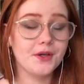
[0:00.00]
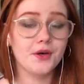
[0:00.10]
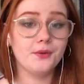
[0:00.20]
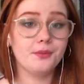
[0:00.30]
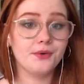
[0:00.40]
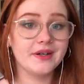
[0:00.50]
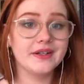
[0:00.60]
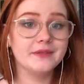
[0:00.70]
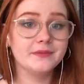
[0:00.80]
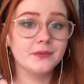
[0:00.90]
Oh
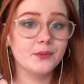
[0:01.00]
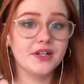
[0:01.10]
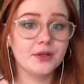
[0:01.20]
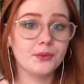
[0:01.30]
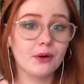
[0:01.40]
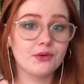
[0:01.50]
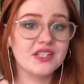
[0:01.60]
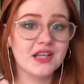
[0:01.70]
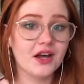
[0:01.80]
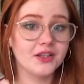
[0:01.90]
boy, what a
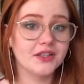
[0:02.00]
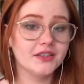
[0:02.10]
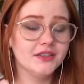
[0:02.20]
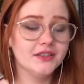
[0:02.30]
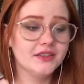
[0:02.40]
gross color.